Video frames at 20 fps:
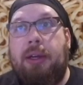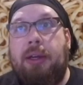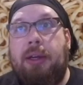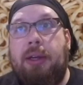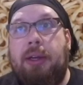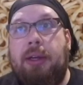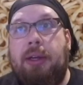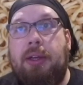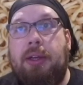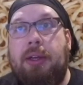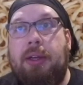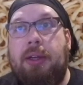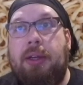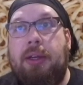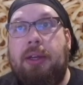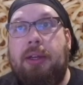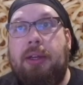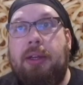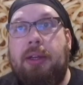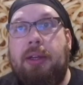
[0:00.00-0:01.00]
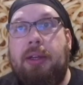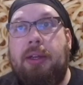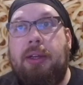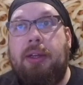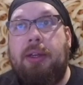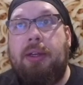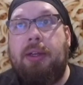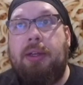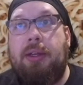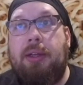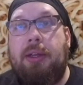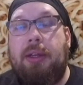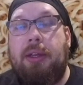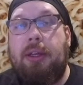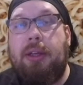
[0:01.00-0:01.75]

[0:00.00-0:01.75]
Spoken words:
(silence)